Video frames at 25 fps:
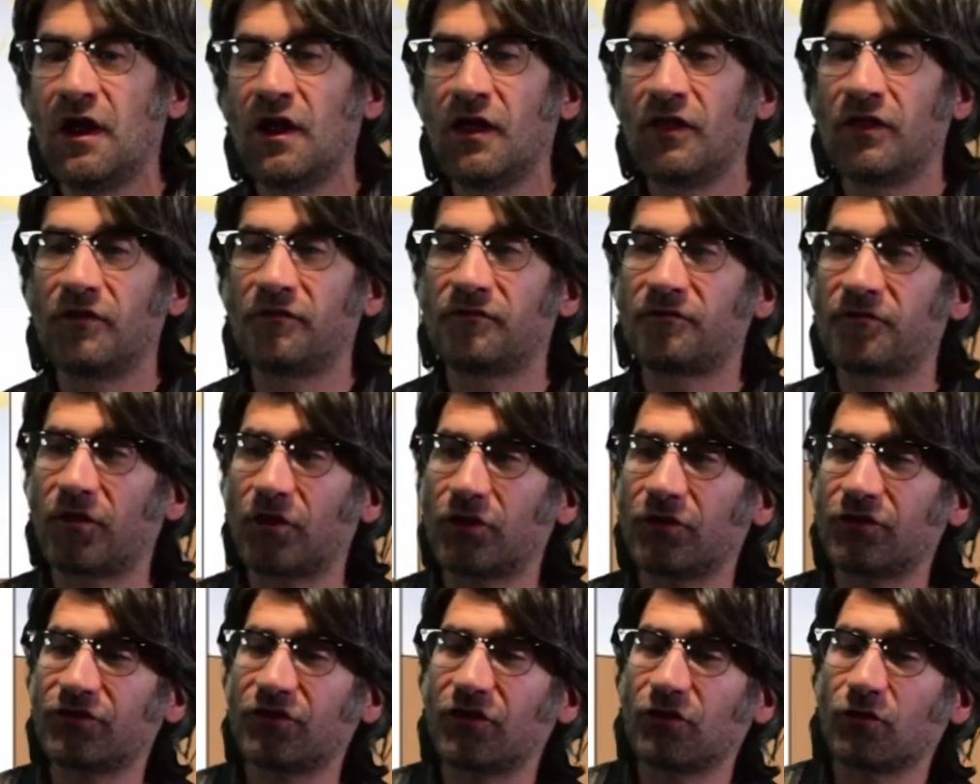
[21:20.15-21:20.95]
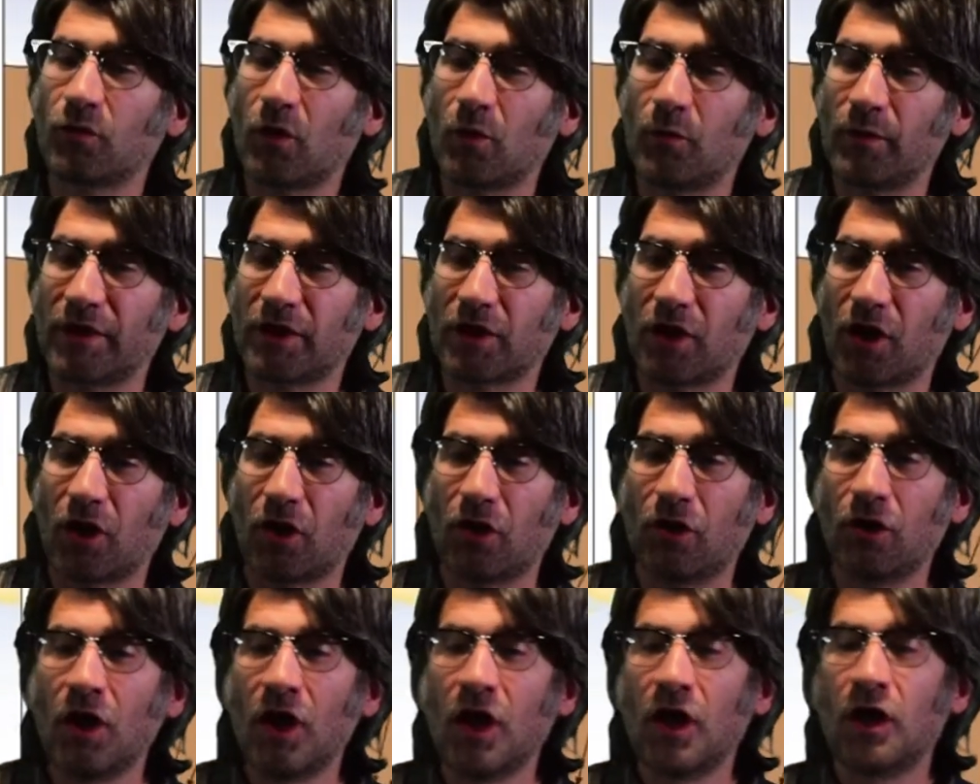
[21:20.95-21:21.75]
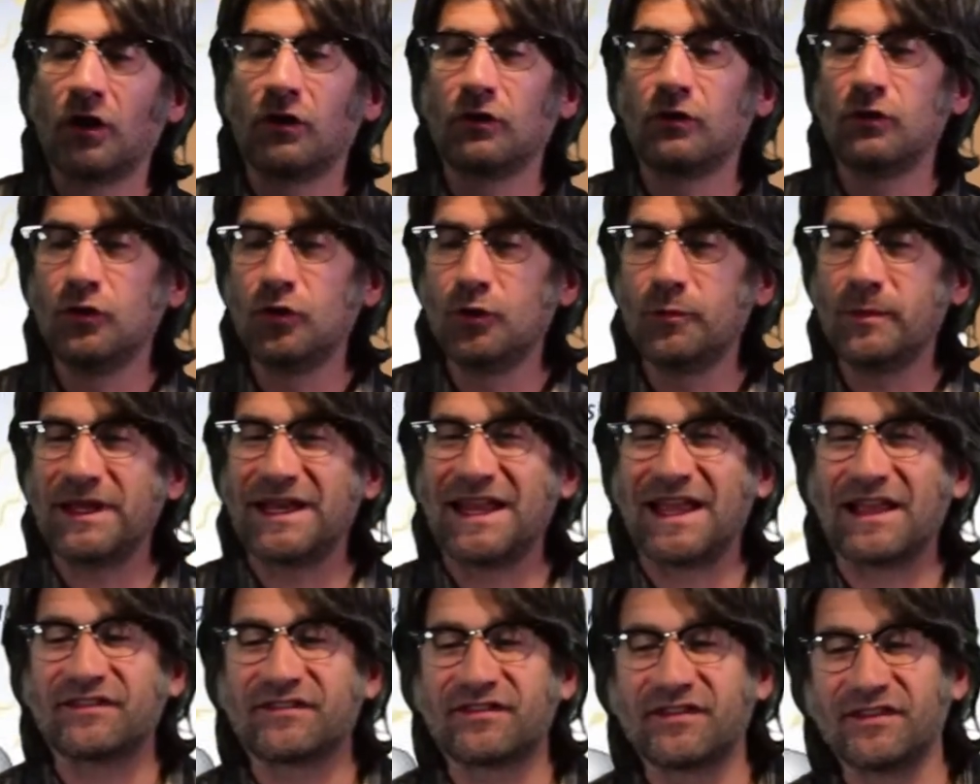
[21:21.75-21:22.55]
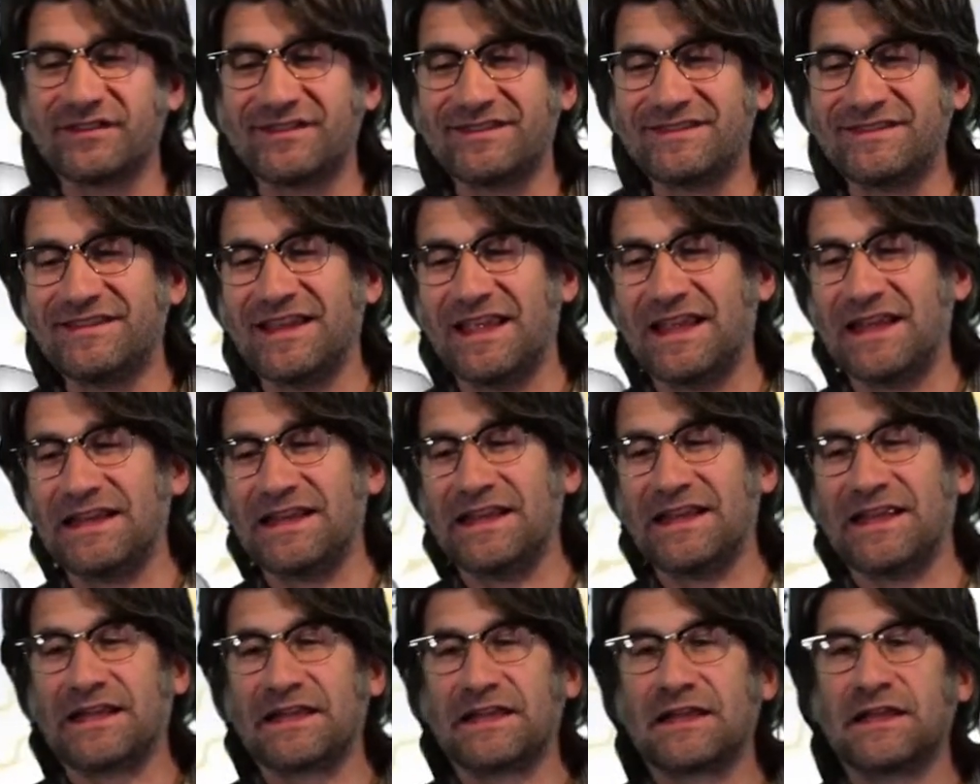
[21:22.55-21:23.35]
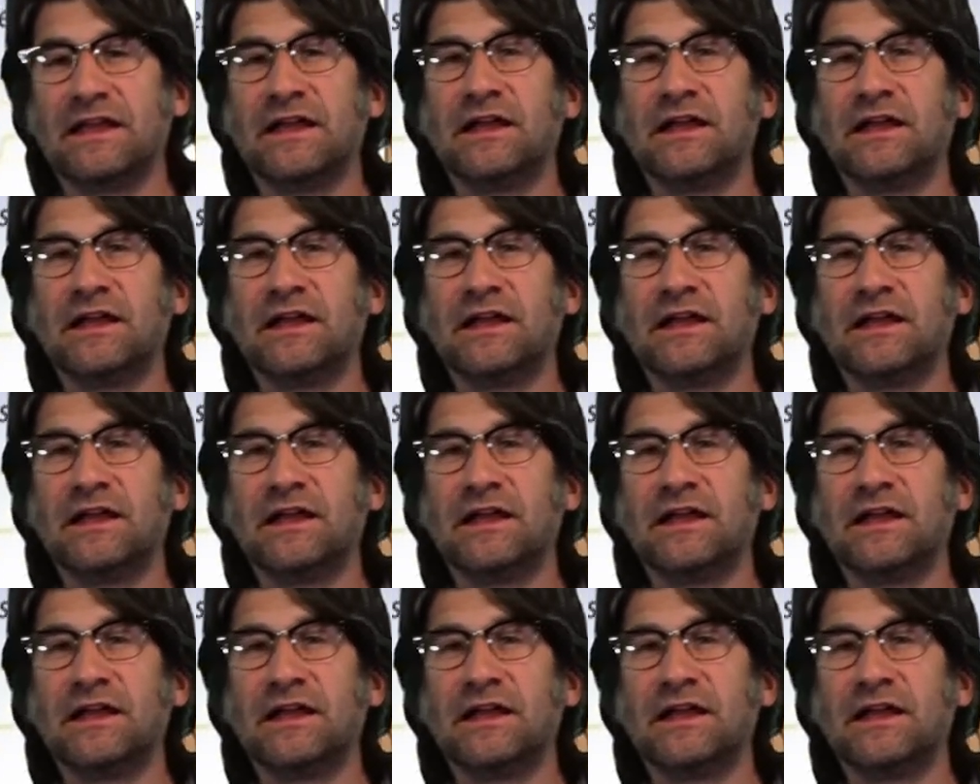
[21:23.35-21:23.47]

The first is what we call luminescence dating.